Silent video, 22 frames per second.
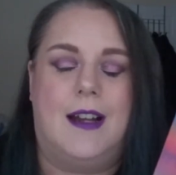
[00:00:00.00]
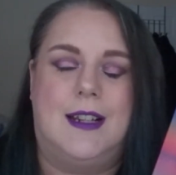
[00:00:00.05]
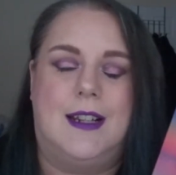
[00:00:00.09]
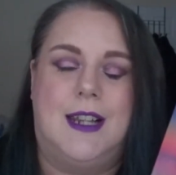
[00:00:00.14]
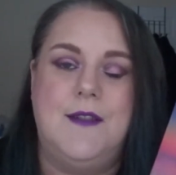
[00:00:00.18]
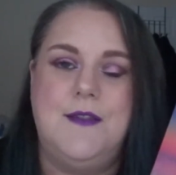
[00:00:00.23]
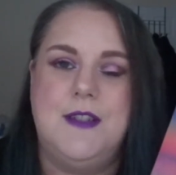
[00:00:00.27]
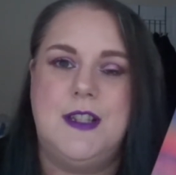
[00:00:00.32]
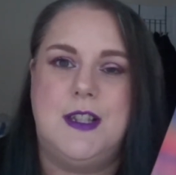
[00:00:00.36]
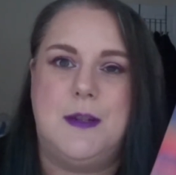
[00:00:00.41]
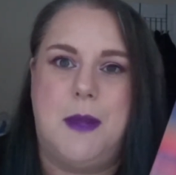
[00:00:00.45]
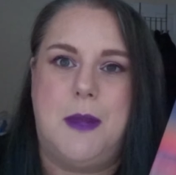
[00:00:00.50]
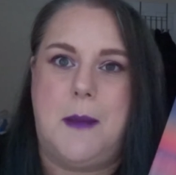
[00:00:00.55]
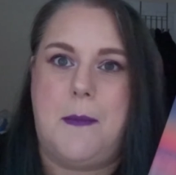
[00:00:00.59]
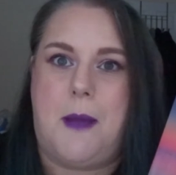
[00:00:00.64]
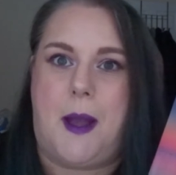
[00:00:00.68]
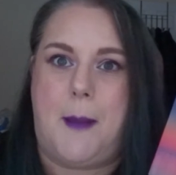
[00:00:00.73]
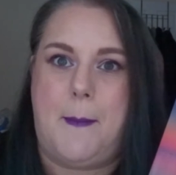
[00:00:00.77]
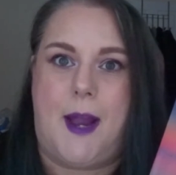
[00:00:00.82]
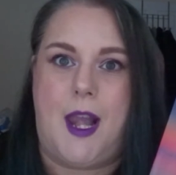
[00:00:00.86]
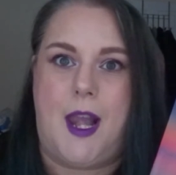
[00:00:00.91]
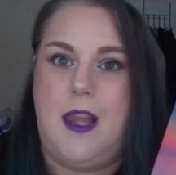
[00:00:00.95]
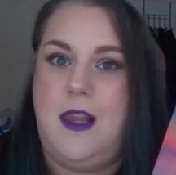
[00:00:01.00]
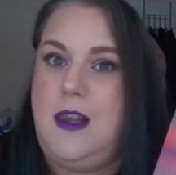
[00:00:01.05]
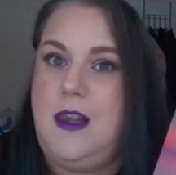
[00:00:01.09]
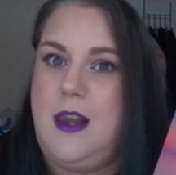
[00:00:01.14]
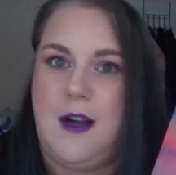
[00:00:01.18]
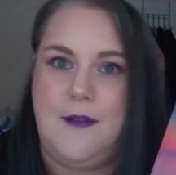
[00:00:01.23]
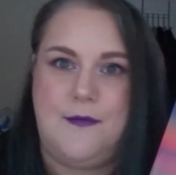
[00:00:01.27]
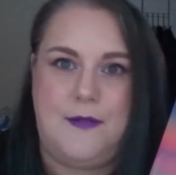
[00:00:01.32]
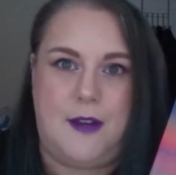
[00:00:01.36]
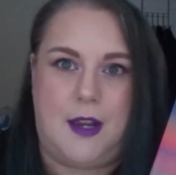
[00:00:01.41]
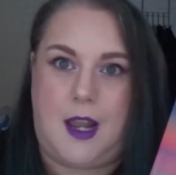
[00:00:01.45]
given to me by my
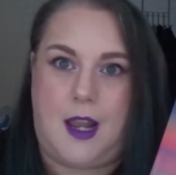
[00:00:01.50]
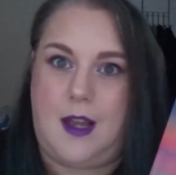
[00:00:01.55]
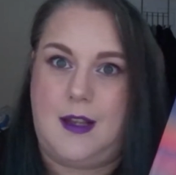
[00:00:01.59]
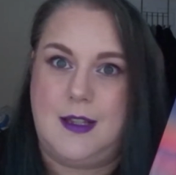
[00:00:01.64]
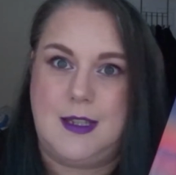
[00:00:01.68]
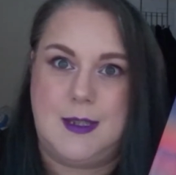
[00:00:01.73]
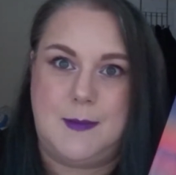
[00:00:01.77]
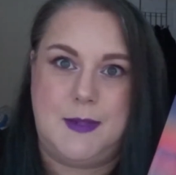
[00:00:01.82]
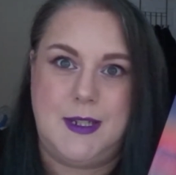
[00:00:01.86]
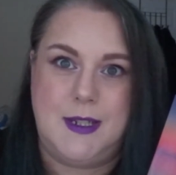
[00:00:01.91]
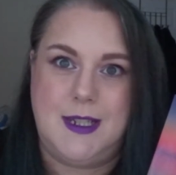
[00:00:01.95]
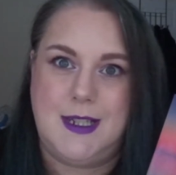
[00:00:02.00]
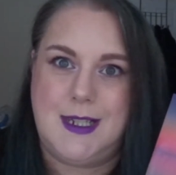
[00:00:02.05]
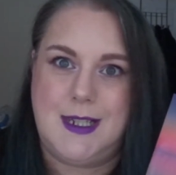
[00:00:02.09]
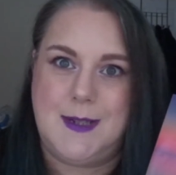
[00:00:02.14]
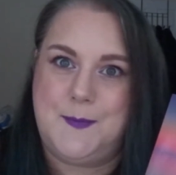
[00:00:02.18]
lovely husband.